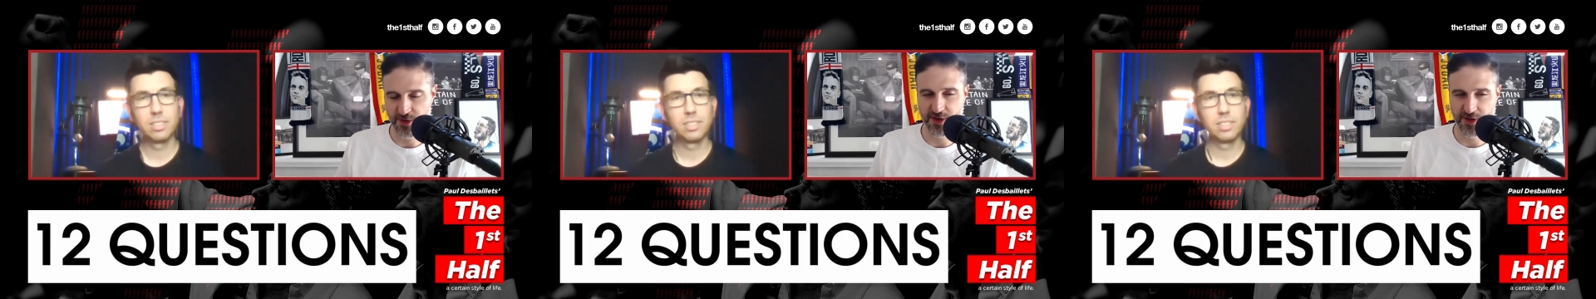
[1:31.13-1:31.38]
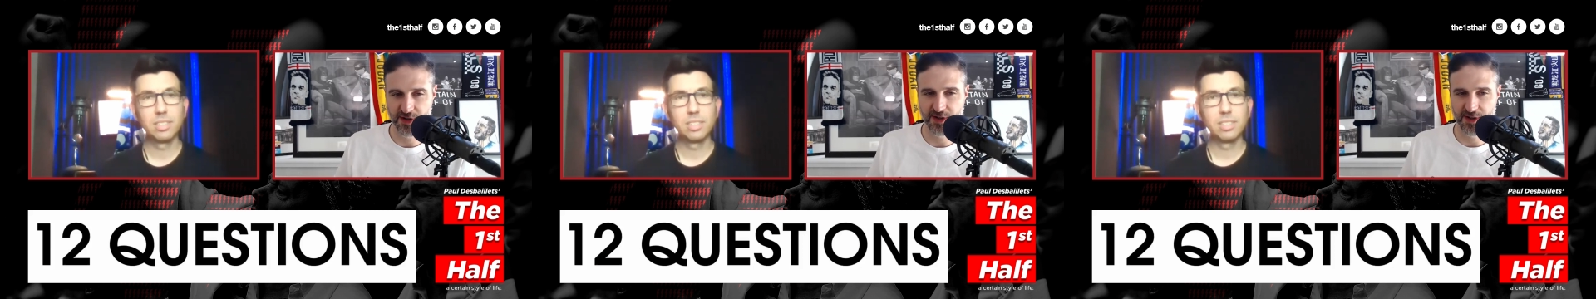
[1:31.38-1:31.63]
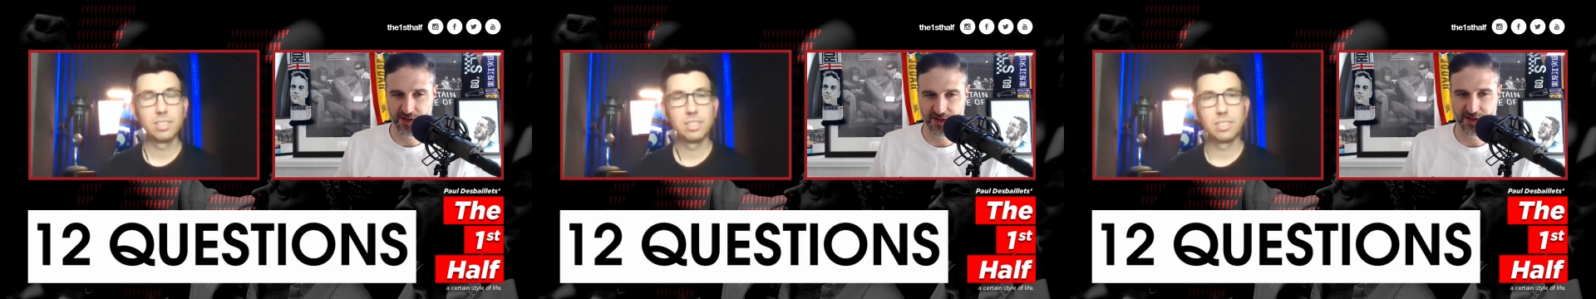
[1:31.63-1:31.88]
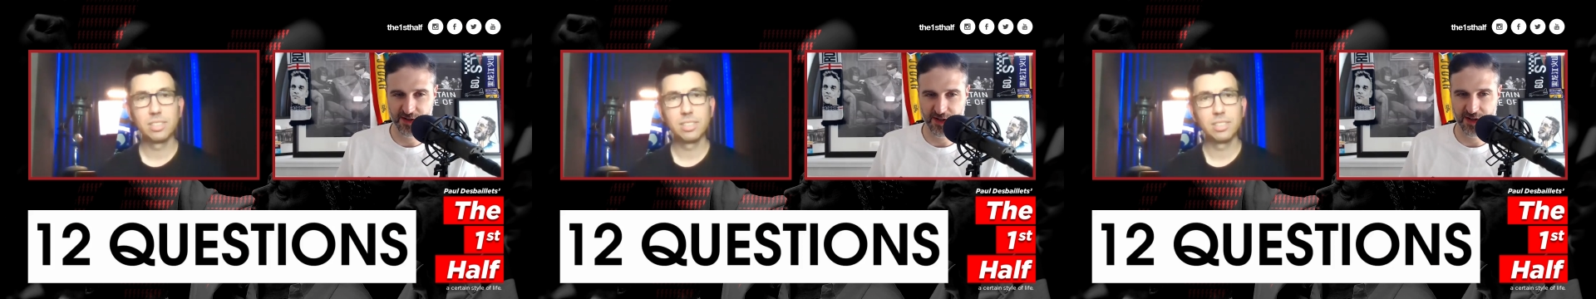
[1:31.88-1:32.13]
Speaker 1: you're
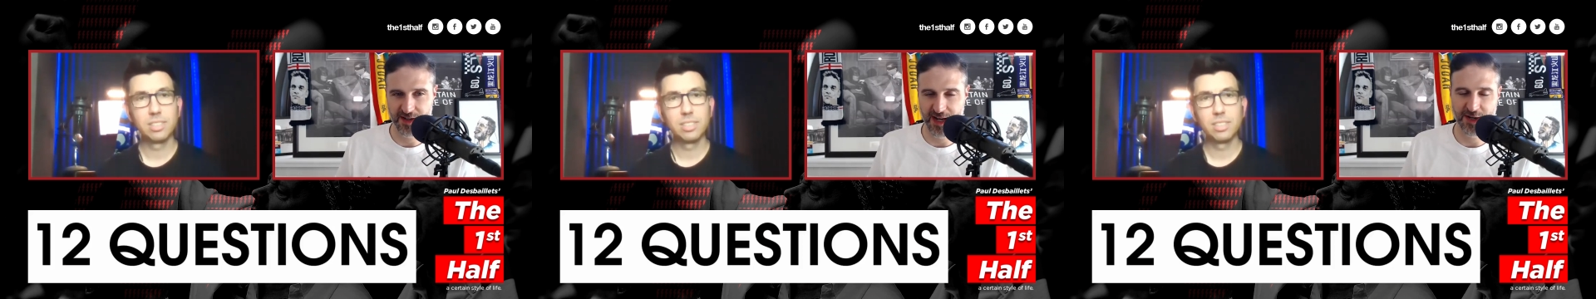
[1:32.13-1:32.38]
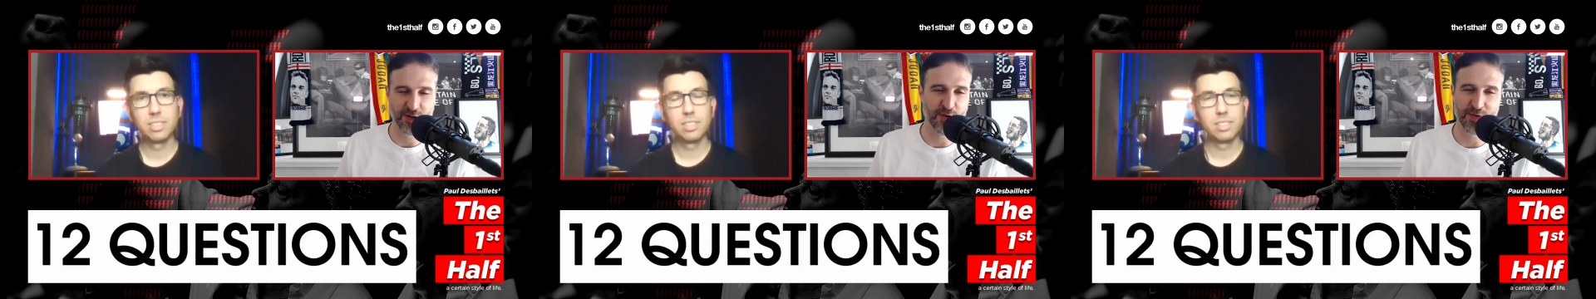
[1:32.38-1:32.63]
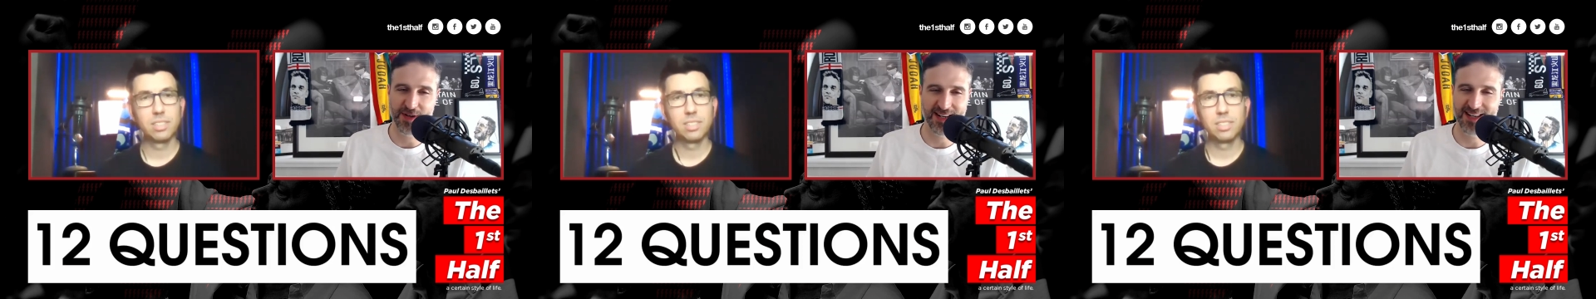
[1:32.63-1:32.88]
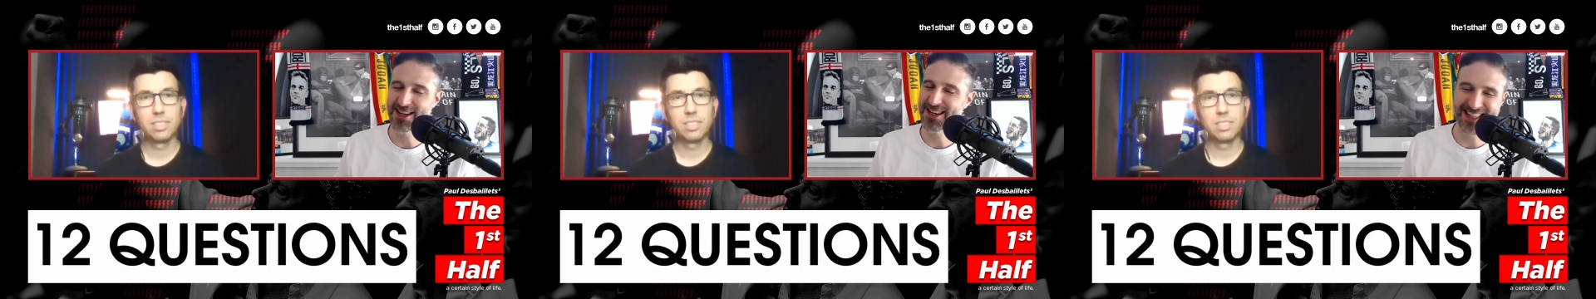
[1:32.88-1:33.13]
good. I knew you were
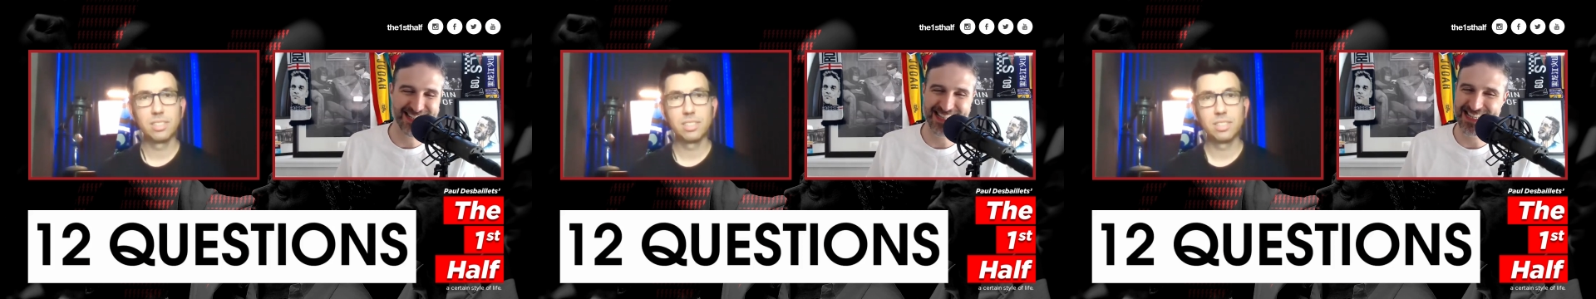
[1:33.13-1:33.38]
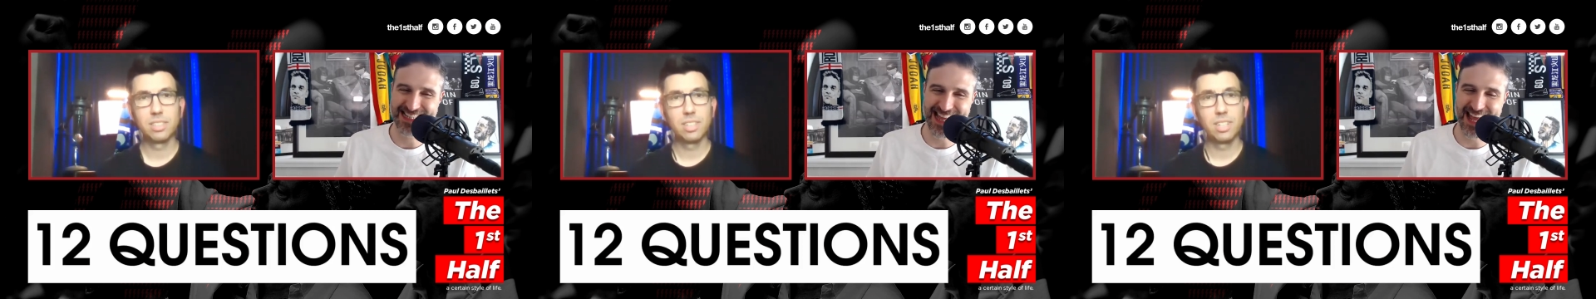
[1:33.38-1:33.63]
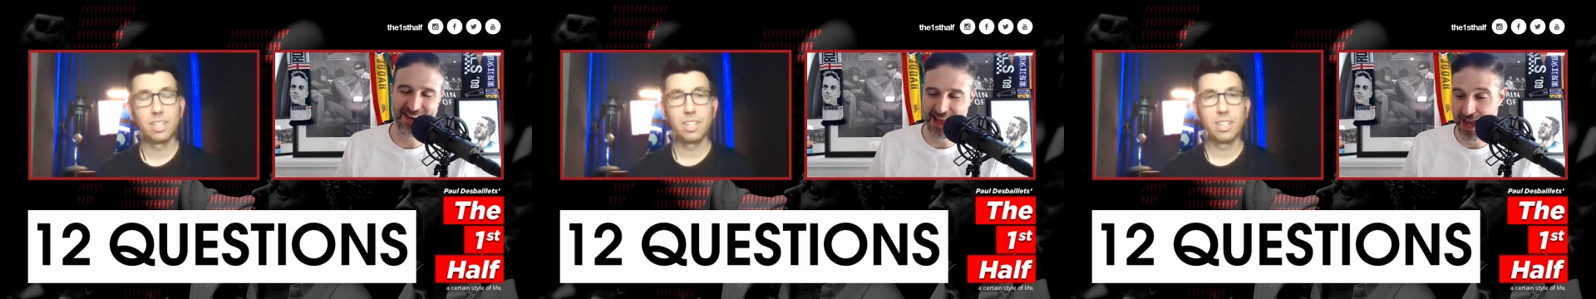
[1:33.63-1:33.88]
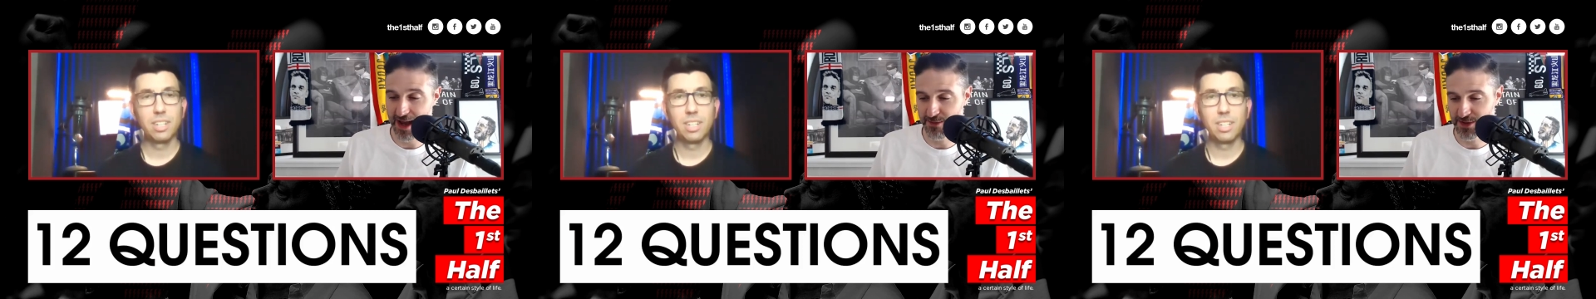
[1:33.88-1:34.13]
going to... It's that or
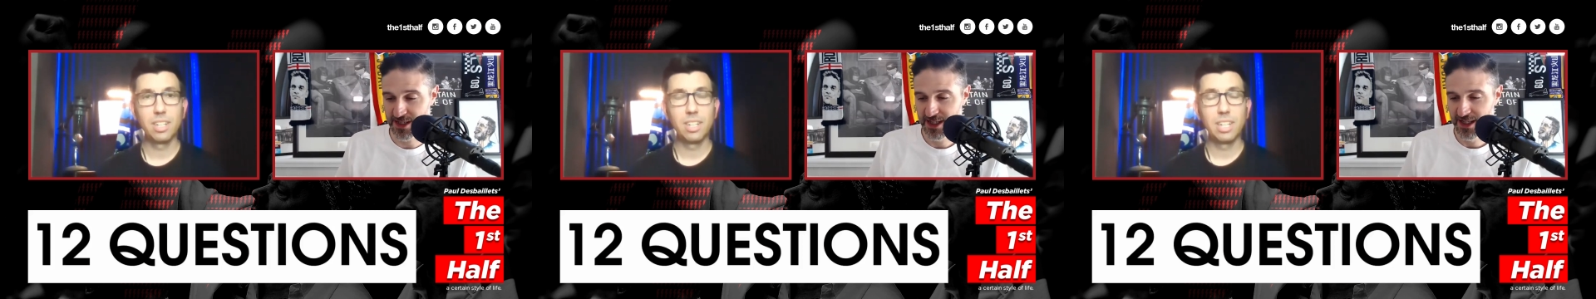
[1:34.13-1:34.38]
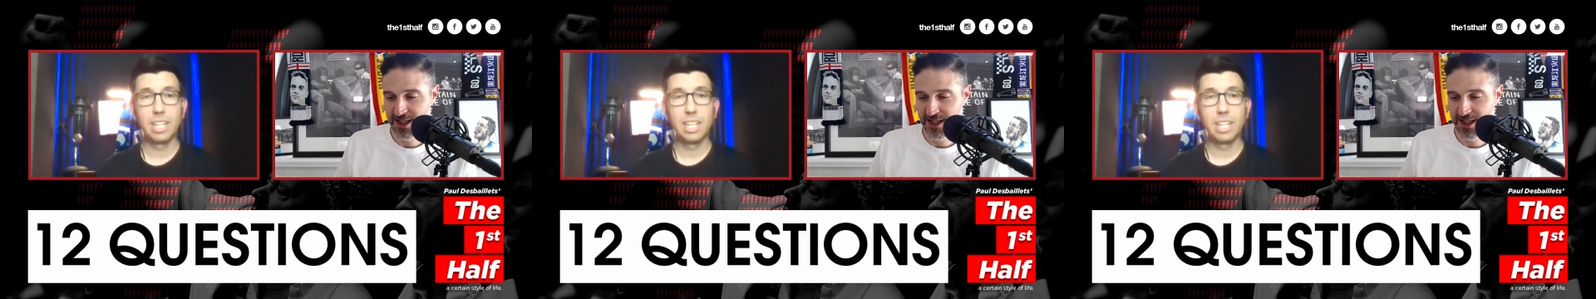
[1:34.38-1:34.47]
the Habs.